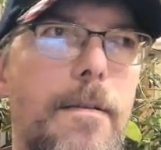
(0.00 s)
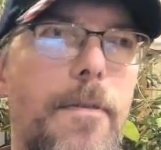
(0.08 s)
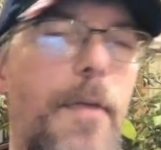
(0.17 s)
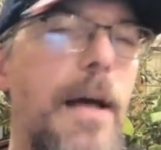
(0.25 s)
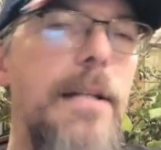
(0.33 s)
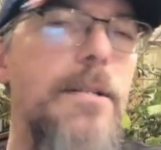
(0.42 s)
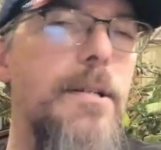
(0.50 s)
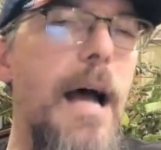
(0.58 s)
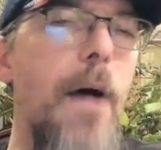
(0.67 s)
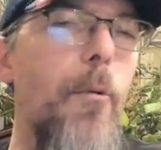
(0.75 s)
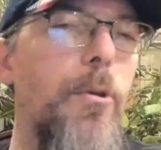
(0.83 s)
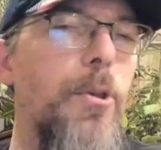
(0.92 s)
That's
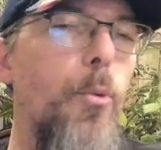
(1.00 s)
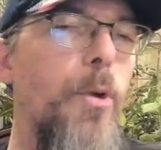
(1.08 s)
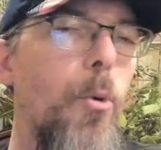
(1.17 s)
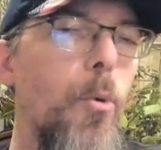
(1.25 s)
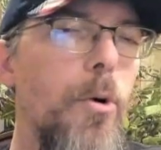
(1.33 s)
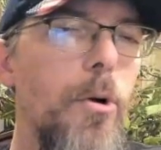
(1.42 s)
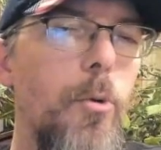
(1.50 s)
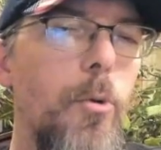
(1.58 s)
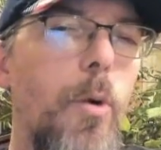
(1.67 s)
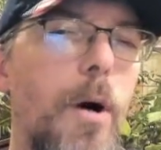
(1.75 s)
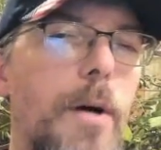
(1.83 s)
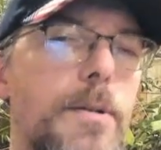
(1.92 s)
not what the real world
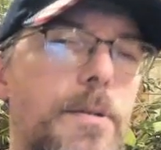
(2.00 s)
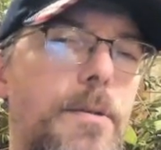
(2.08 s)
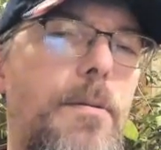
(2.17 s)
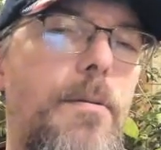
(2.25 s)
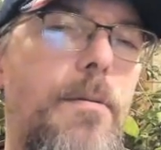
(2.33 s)
was.